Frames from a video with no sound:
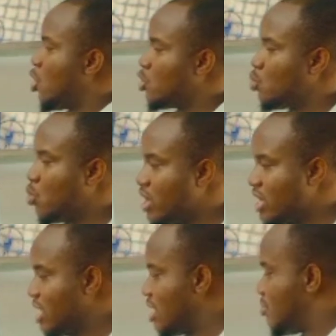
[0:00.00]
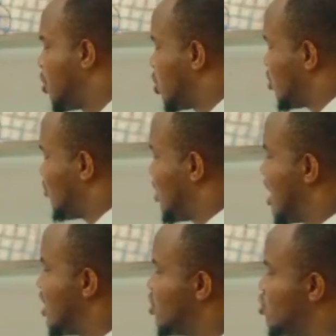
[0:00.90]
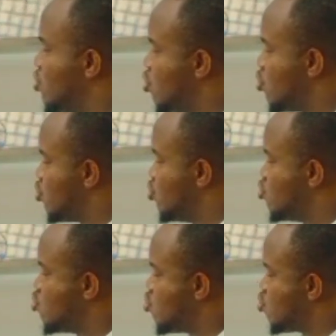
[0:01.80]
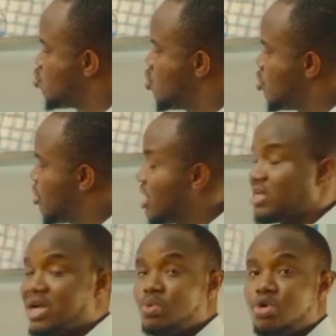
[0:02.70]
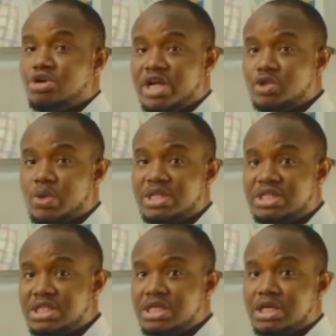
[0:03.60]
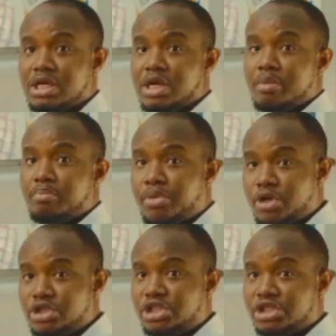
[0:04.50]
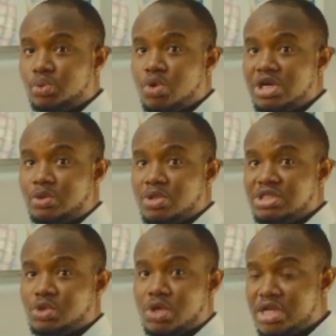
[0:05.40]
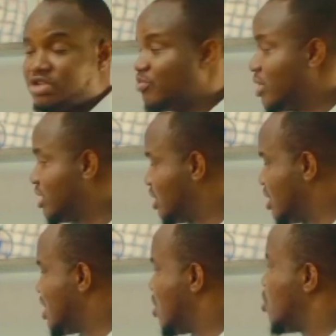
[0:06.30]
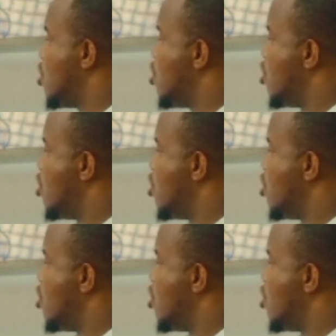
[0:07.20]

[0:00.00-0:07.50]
On 1 plot of land, we will plant around 120 bunches, 120 suckers of plantain. Now,